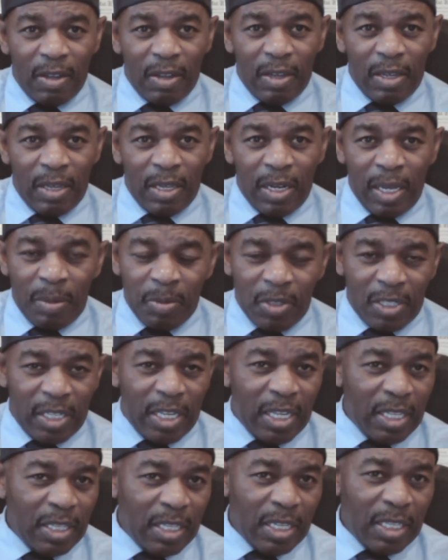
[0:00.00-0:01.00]
And I'm
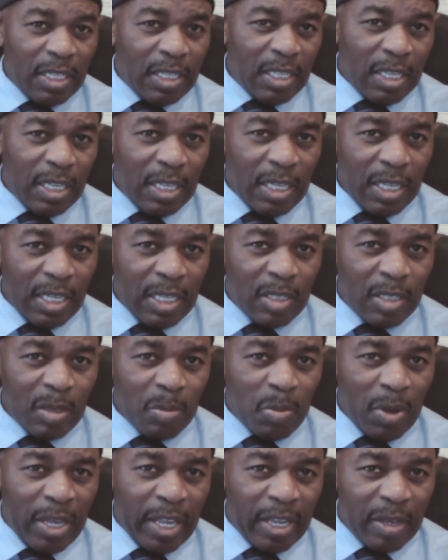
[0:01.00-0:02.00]
saying that it's a
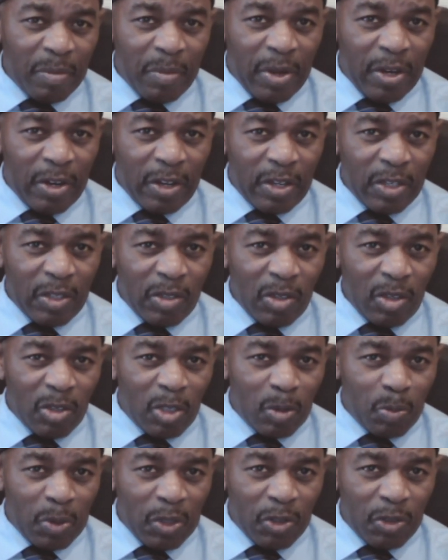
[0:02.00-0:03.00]
black American
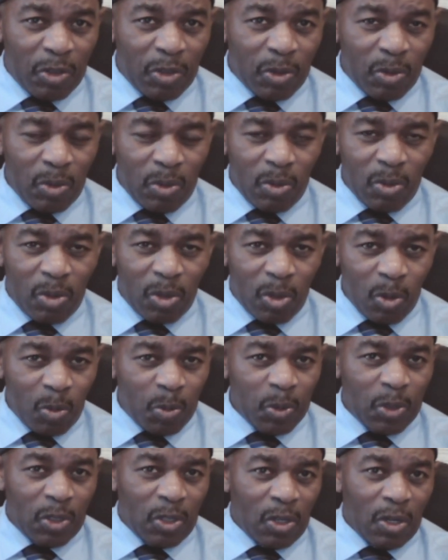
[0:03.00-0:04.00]
spiritual
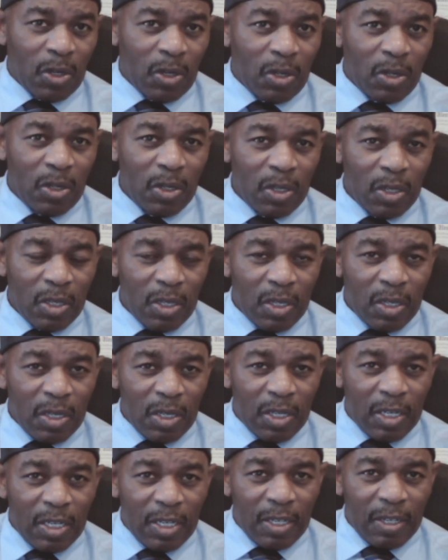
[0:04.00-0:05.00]
superstar
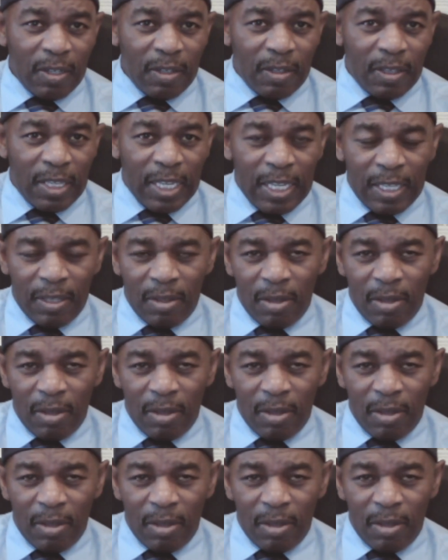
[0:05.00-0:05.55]
that